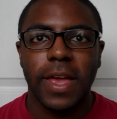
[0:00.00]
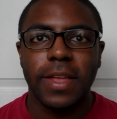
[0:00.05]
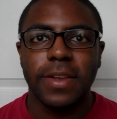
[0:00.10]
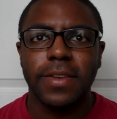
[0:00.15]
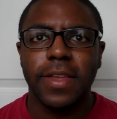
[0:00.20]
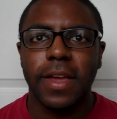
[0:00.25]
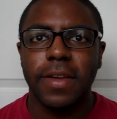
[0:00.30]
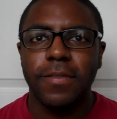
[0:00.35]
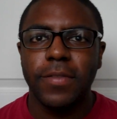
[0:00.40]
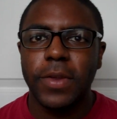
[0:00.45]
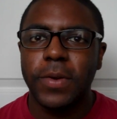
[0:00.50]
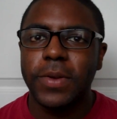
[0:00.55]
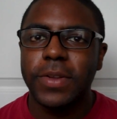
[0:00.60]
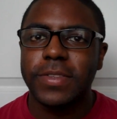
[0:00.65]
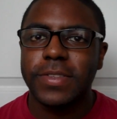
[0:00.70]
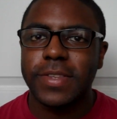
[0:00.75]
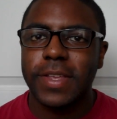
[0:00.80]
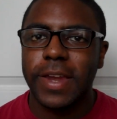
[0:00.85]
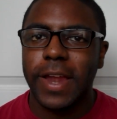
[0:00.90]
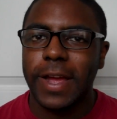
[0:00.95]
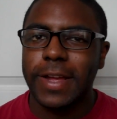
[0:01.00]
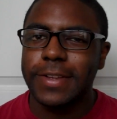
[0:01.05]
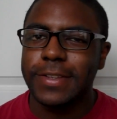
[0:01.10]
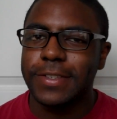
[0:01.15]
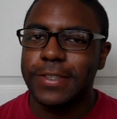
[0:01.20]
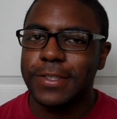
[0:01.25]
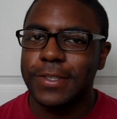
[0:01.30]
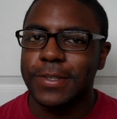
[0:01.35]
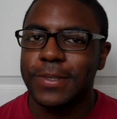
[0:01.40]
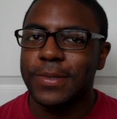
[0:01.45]
and I've noticed that I
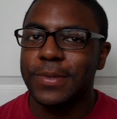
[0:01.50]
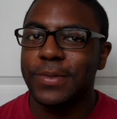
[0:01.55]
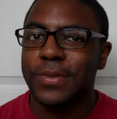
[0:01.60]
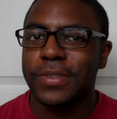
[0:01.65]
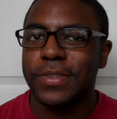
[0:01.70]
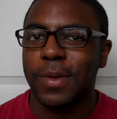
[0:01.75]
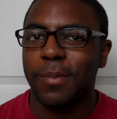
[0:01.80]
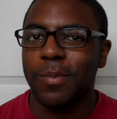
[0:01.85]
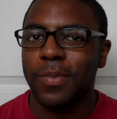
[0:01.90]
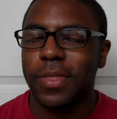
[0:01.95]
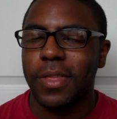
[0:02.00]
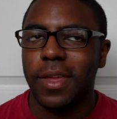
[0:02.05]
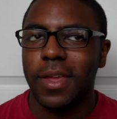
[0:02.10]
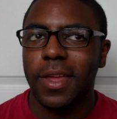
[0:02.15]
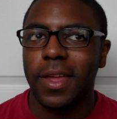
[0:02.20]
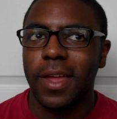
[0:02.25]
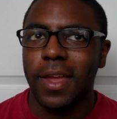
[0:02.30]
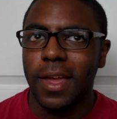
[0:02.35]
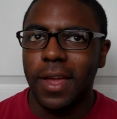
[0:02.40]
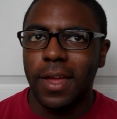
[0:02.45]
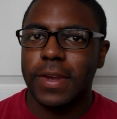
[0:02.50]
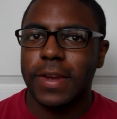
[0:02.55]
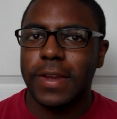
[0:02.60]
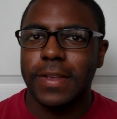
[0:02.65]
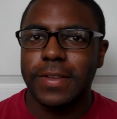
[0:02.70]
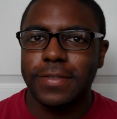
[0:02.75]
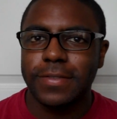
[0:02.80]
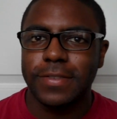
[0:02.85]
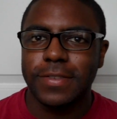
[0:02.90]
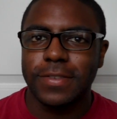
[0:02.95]
do something that
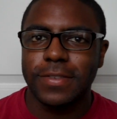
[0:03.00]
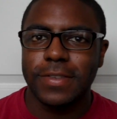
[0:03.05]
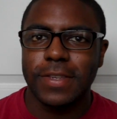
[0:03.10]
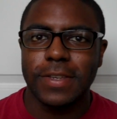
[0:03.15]
I